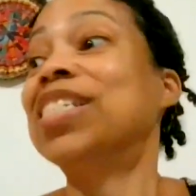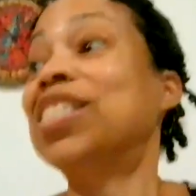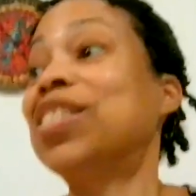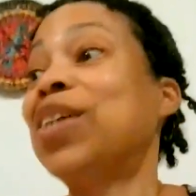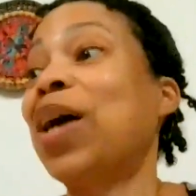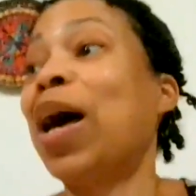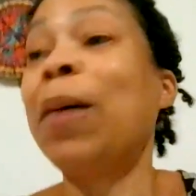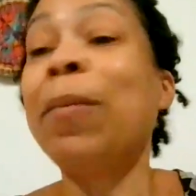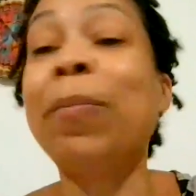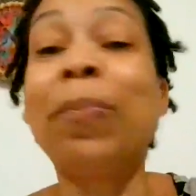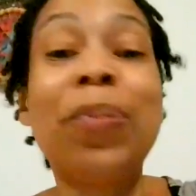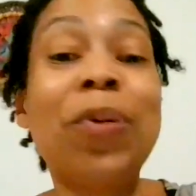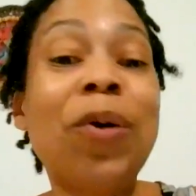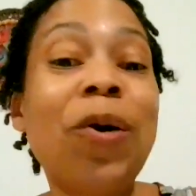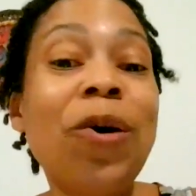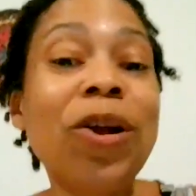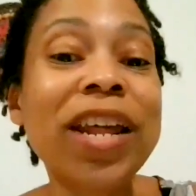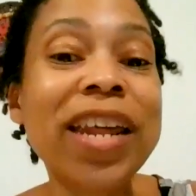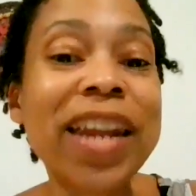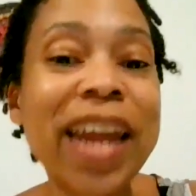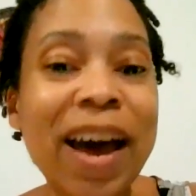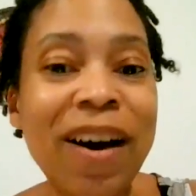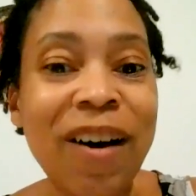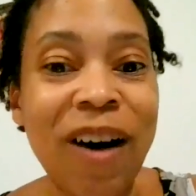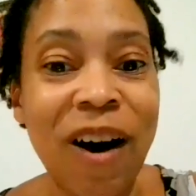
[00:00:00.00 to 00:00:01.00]
So I'm
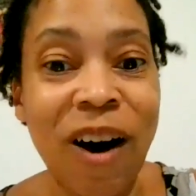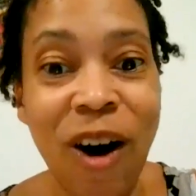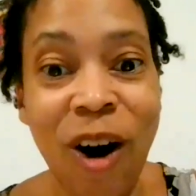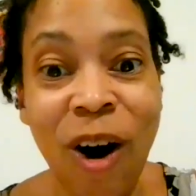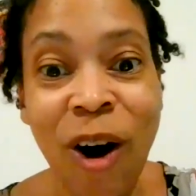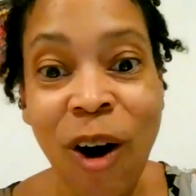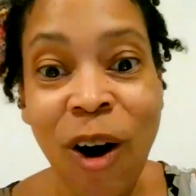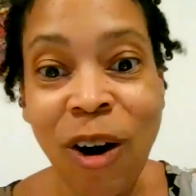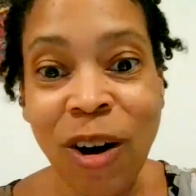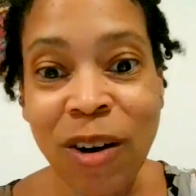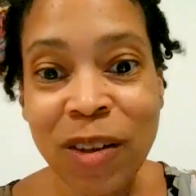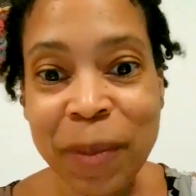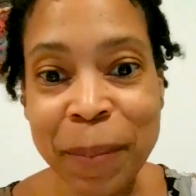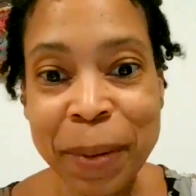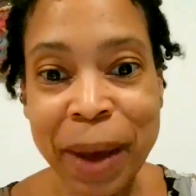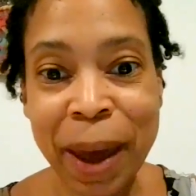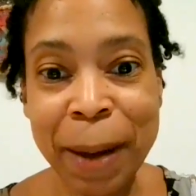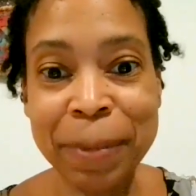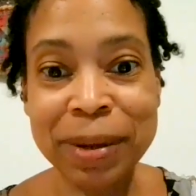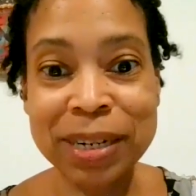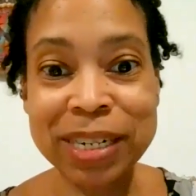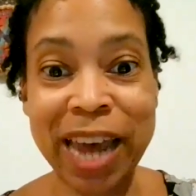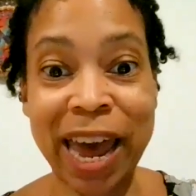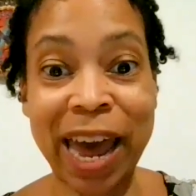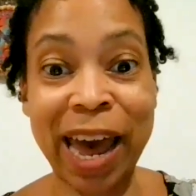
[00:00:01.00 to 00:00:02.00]
pulling out all the
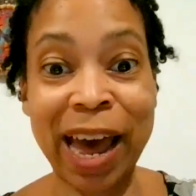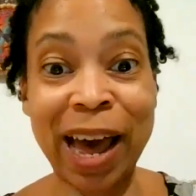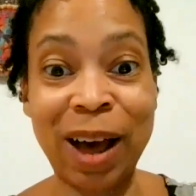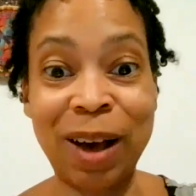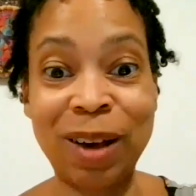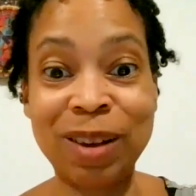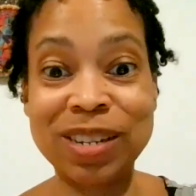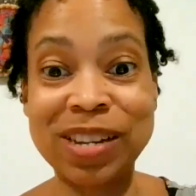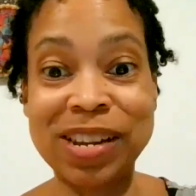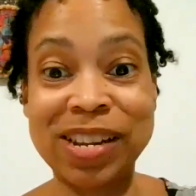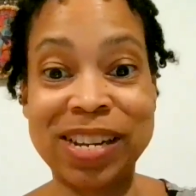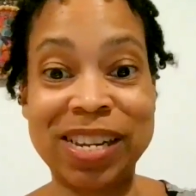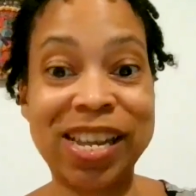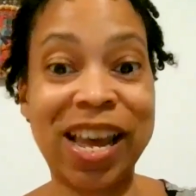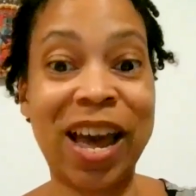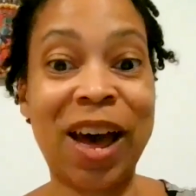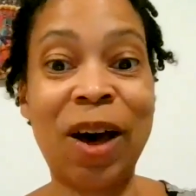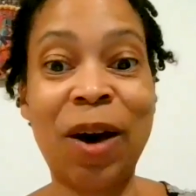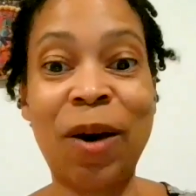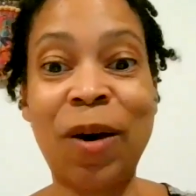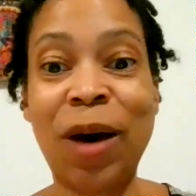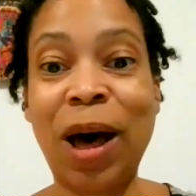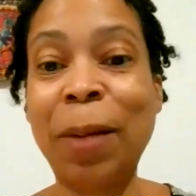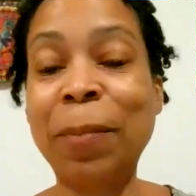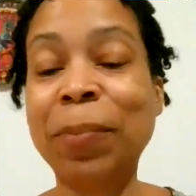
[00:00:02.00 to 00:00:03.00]
paper towels,
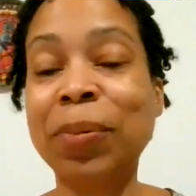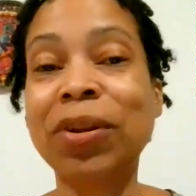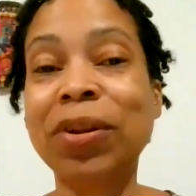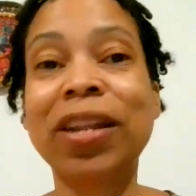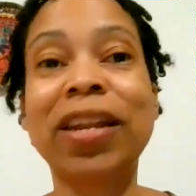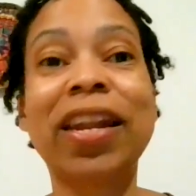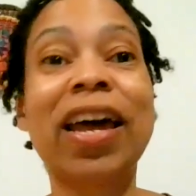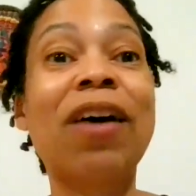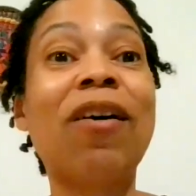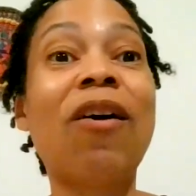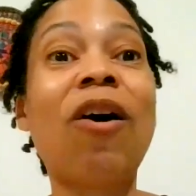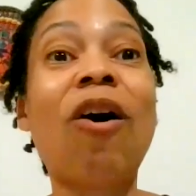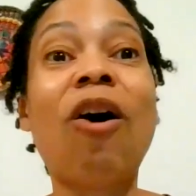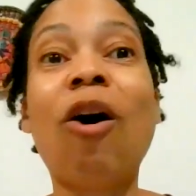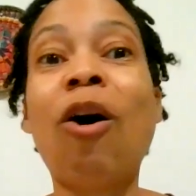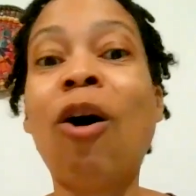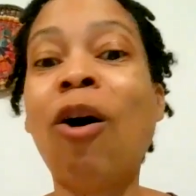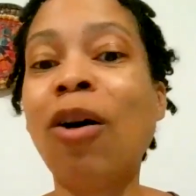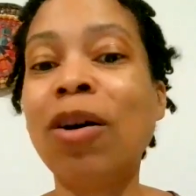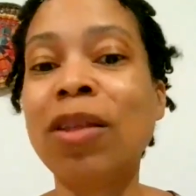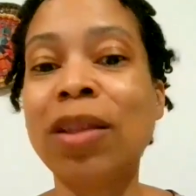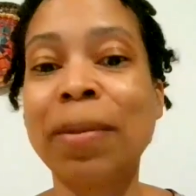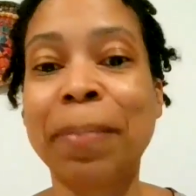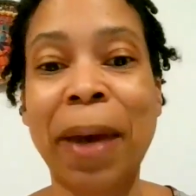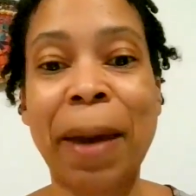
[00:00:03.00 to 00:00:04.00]
y'all. I'm pulling out
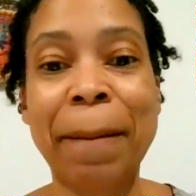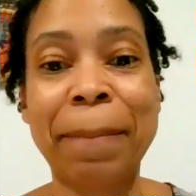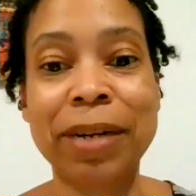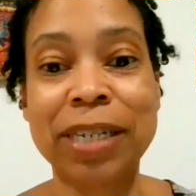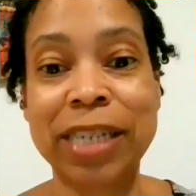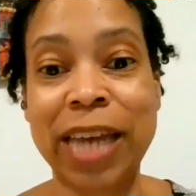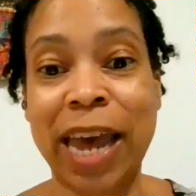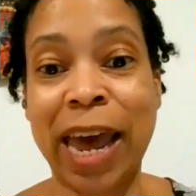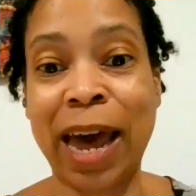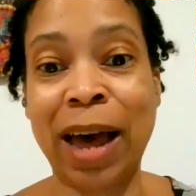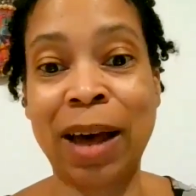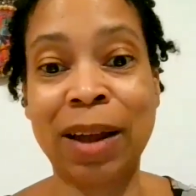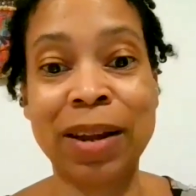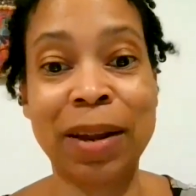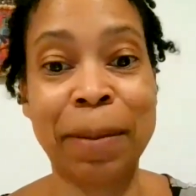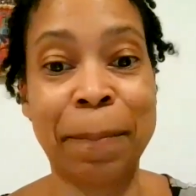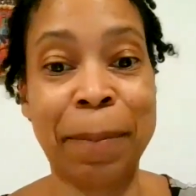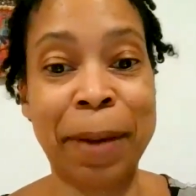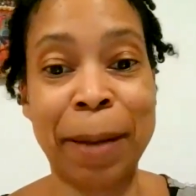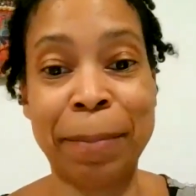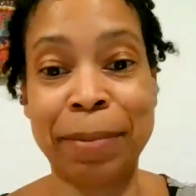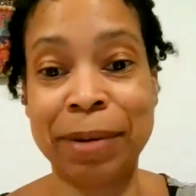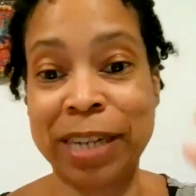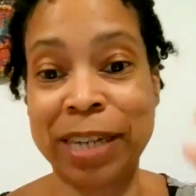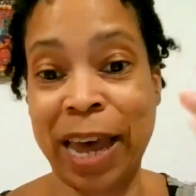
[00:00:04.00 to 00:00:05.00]
all the paper towel
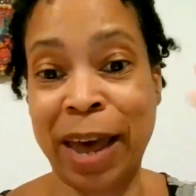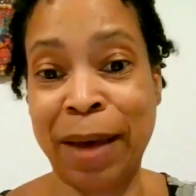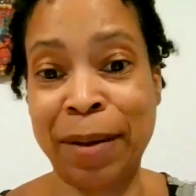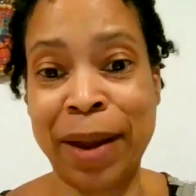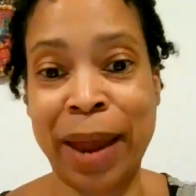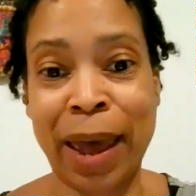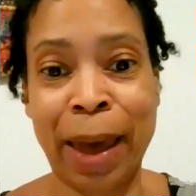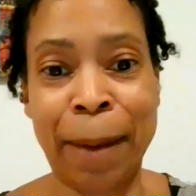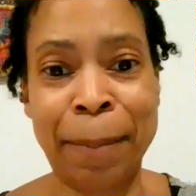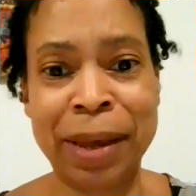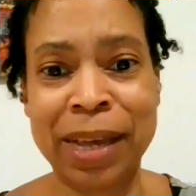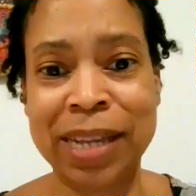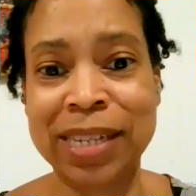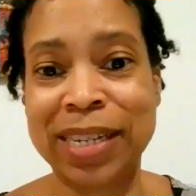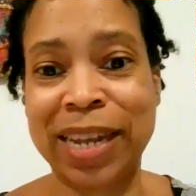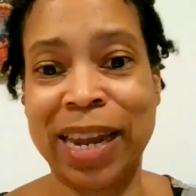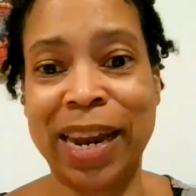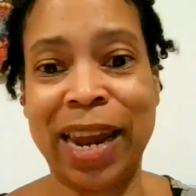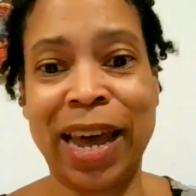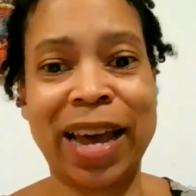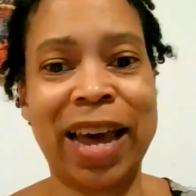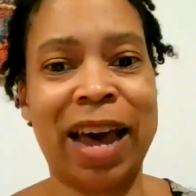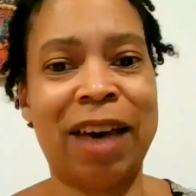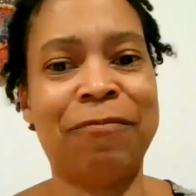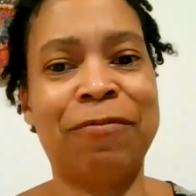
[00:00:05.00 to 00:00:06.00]
napkins
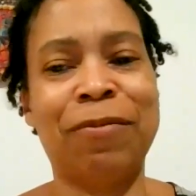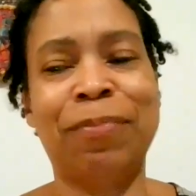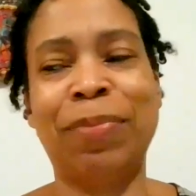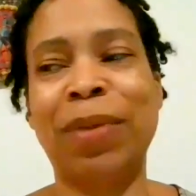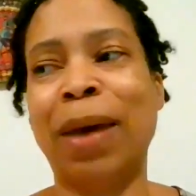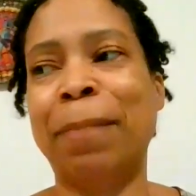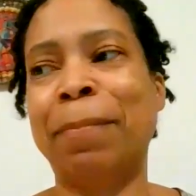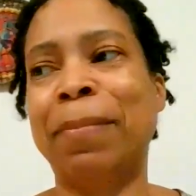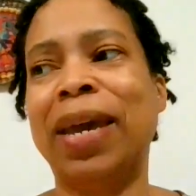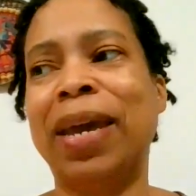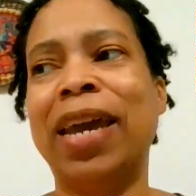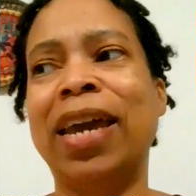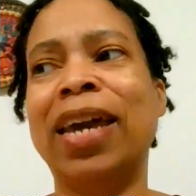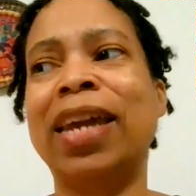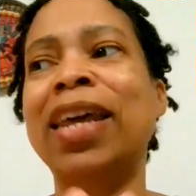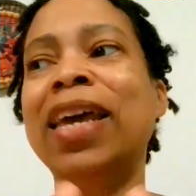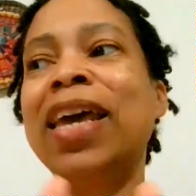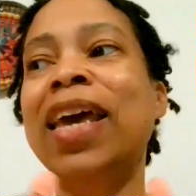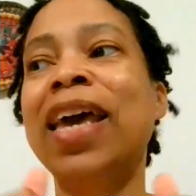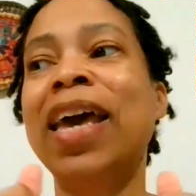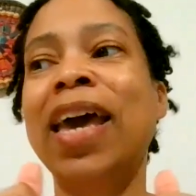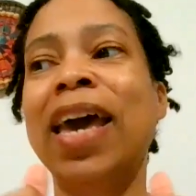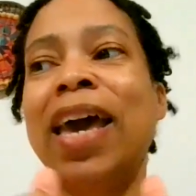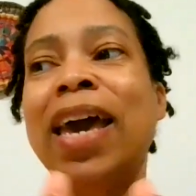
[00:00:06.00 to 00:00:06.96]
that I got from that man.